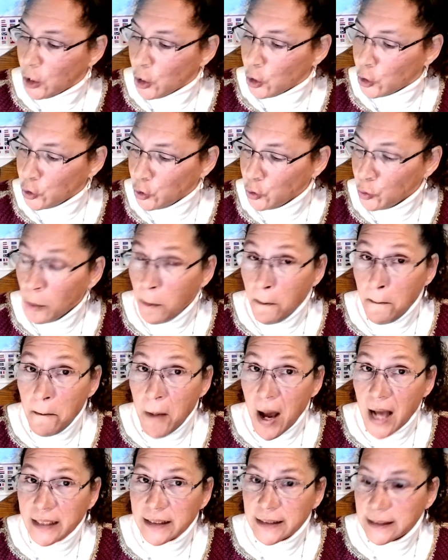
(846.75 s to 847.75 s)
you
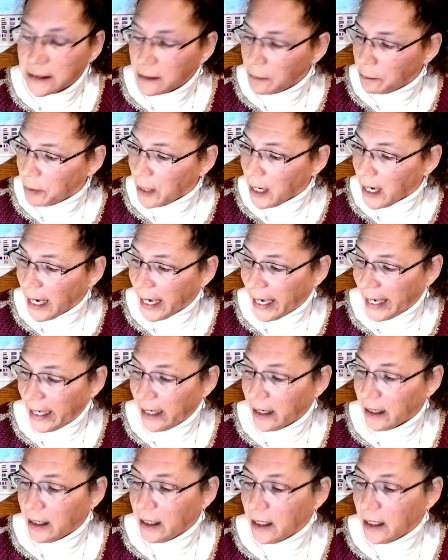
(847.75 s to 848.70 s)
must buy